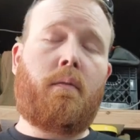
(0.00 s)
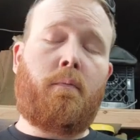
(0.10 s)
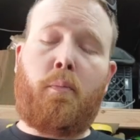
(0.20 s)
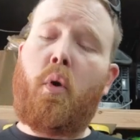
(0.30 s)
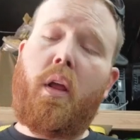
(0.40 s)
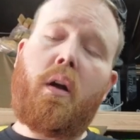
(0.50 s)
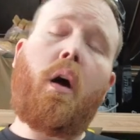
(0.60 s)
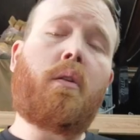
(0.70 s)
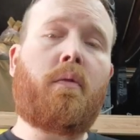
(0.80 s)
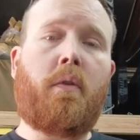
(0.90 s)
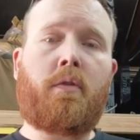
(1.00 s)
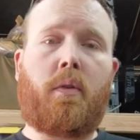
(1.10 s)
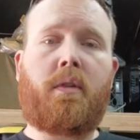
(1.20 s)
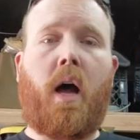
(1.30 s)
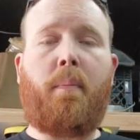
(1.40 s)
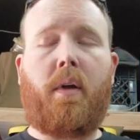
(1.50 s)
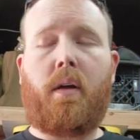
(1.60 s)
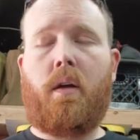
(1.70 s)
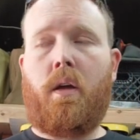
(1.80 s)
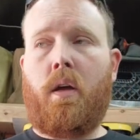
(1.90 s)
is a pretty controversial
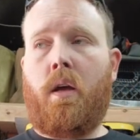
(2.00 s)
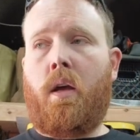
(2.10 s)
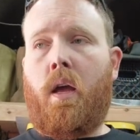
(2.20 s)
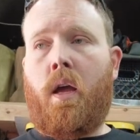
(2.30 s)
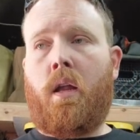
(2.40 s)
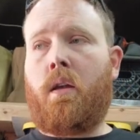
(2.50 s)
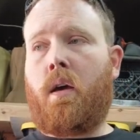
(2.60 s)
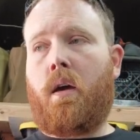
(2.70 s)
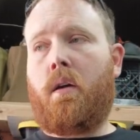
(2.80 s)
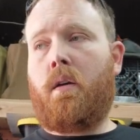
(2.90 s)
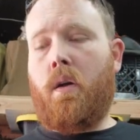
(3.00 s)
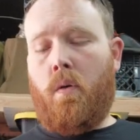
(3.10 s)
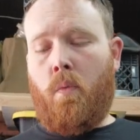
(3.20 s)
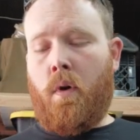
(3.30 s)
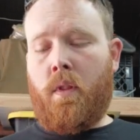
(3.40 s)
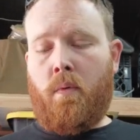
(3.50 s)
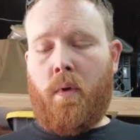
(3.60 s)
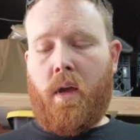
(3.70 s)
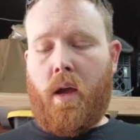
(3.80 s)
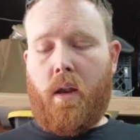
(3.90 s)
topic, and uh, one that
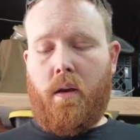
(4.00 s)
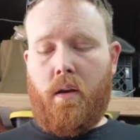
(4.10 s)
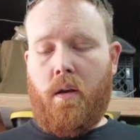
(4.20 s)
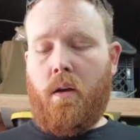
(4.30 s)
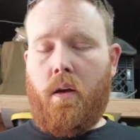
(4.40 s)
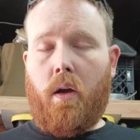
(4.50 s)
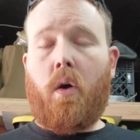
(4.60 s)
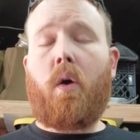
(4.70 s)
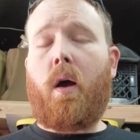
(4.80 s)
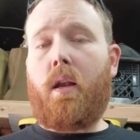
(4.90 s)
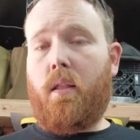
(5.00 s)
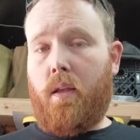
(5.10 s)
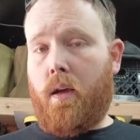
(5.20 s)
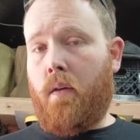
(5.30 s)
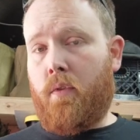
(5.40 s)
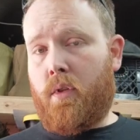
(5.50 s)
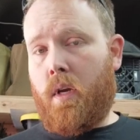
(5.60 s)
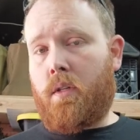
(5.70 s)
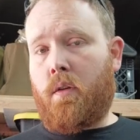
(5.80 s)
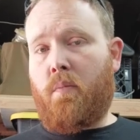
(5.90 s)
we had quite the
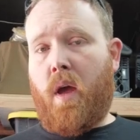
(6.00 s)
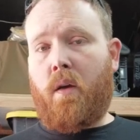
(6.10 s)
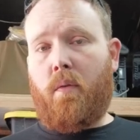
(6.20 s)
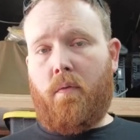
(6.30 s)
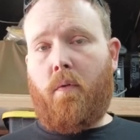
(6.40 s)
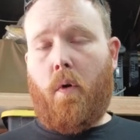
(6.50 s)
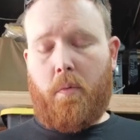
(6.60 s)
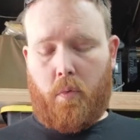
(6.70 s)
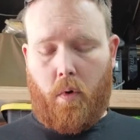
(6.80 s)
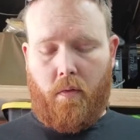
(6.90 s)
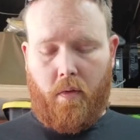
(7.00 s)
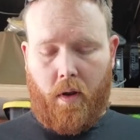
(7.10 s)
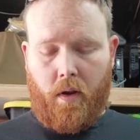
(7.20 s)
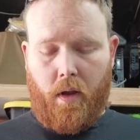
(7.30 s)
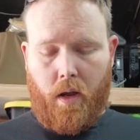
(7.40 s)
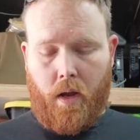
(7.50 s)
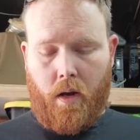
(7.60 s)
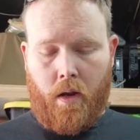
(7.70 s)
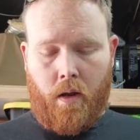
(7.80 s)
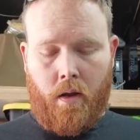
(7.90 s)
conversation back when forums were a thing,
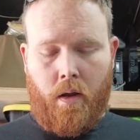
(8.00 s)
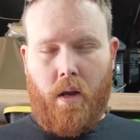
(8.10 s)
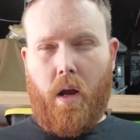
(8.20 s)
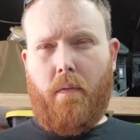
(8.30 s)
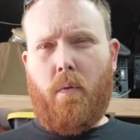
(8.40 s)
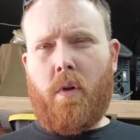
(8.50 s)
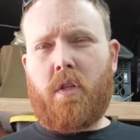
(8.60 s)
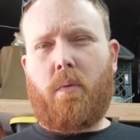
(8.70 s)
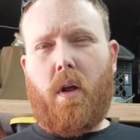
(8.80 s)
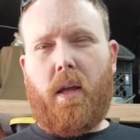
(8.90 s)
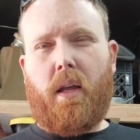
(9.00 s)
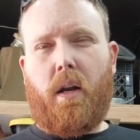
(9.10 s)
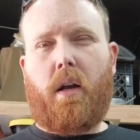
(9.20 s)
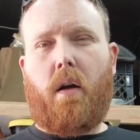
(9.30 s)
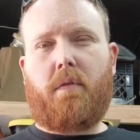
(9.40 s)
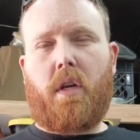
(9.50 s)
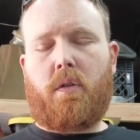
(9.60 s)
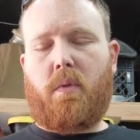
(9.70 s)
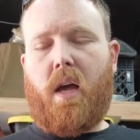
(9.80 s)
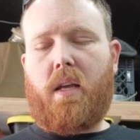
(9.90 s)
and uh, every once in a while I get into
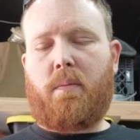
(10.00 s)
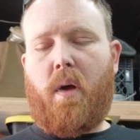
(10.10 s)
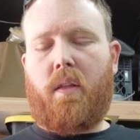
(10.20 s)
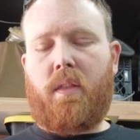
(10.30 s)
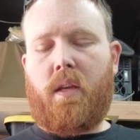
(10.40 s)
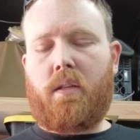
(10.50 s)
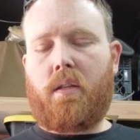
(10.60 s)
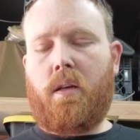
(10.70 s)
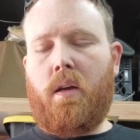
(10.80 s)
conversation with guys about these.